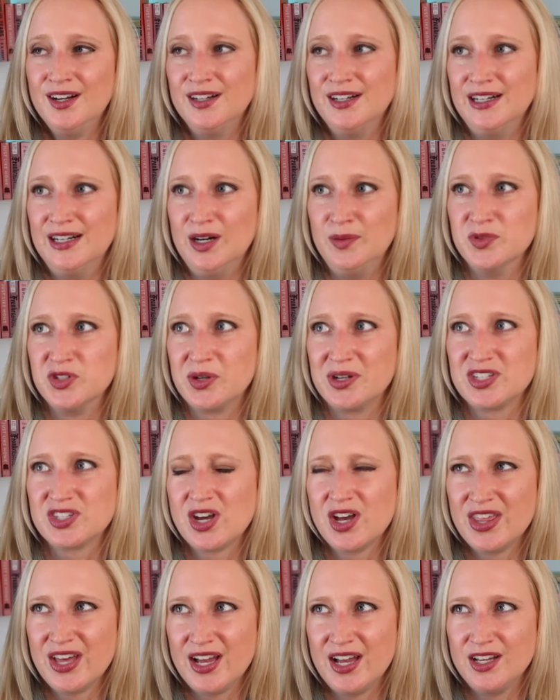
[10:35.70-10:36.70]
So I
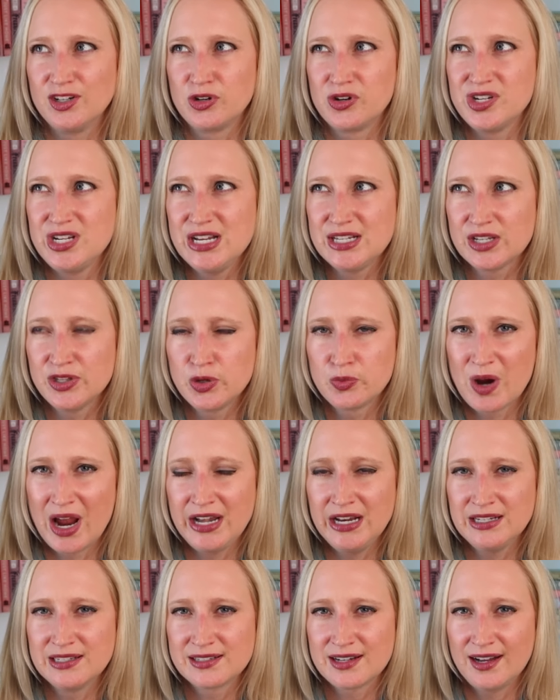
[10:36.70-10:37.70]
saw that critiques on the
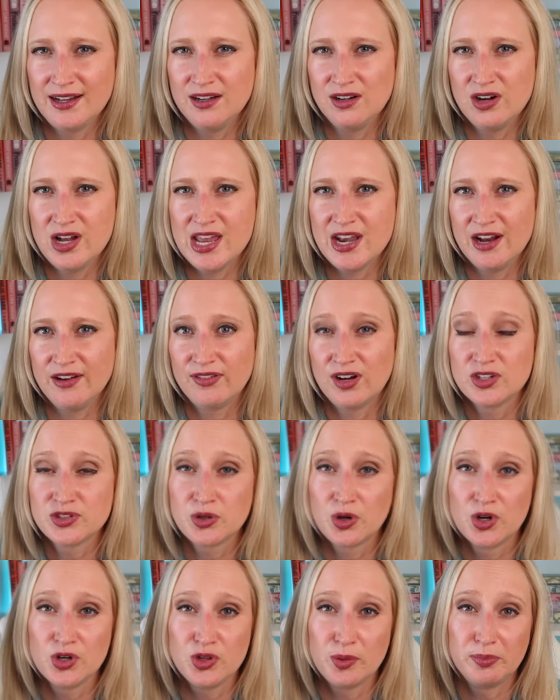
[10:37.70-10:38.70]
writing style, and I've
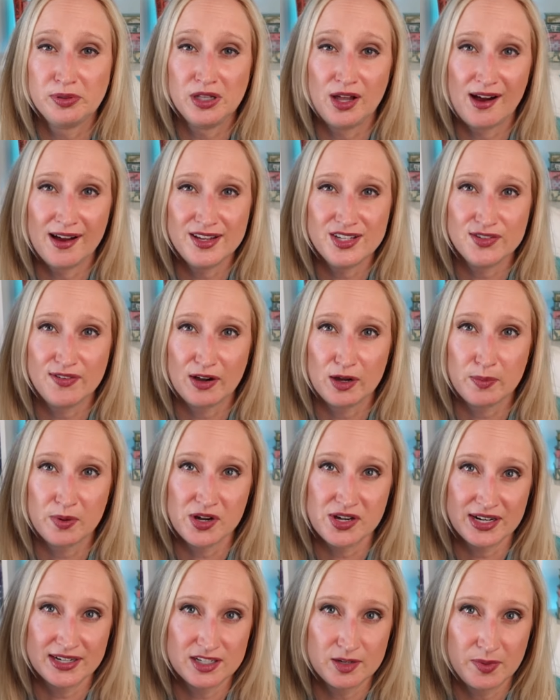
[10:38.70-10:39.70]
also heard the plot is very
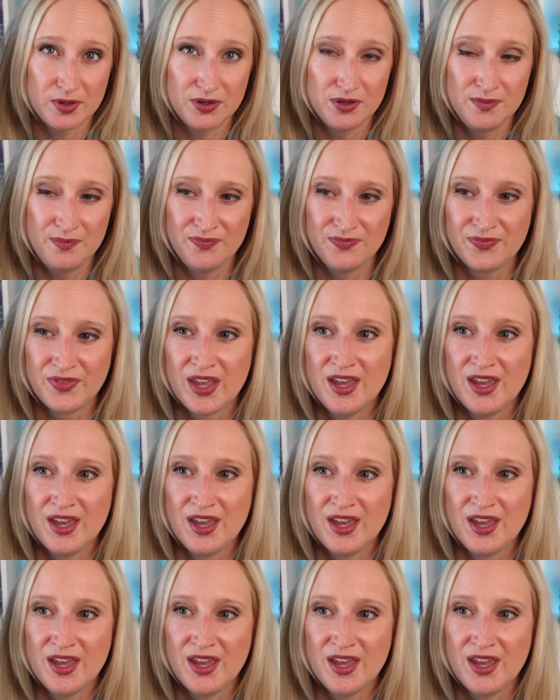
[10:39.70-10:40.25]
predictable.